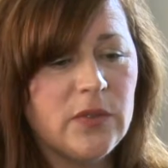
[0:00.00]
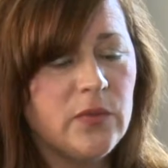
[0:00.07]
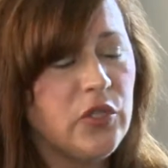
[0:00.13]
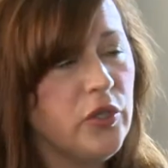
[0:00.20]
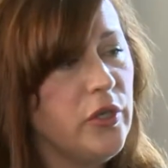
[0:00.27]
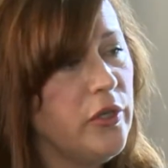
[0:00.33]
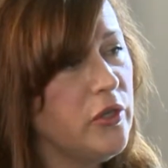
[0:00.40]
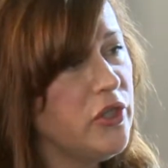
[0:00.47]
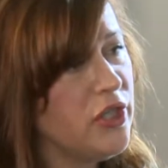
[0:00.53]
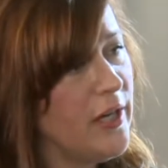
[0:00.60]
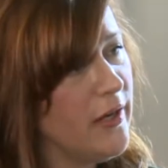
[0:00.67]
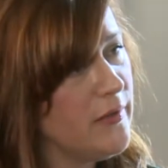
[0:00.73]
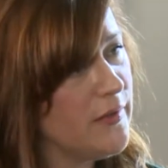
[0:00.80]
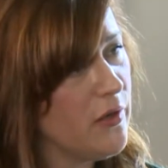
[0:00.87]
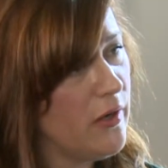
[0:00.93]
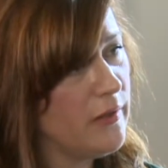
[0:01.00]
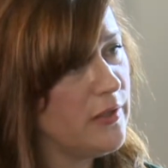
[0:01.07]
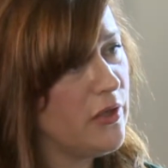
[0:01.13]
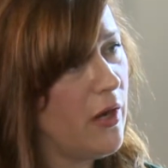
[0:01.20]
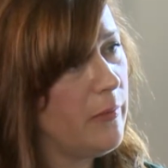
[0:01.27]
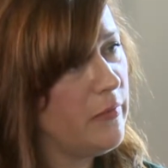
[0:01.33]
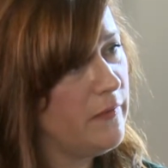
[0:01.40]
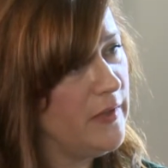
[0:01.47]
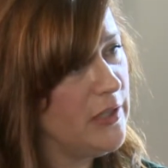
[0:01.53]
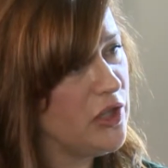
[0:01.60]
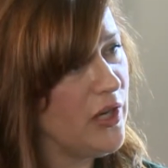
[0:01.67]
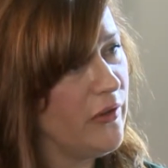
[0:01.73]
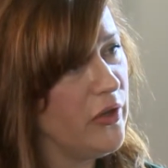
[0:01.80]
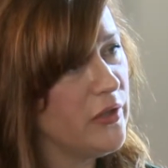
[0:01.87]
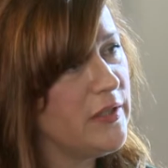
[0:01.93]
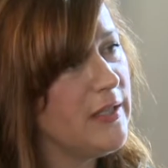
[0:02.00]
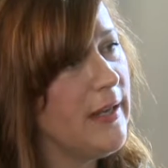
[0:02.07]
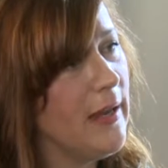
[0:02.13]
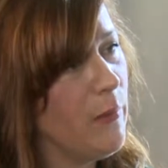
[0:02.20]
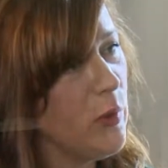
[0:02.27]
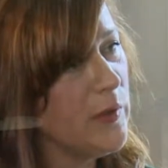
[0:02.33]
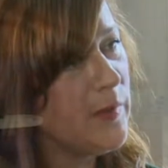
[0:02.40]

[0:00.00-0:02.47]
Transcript: turn your chairs on top of each other to get more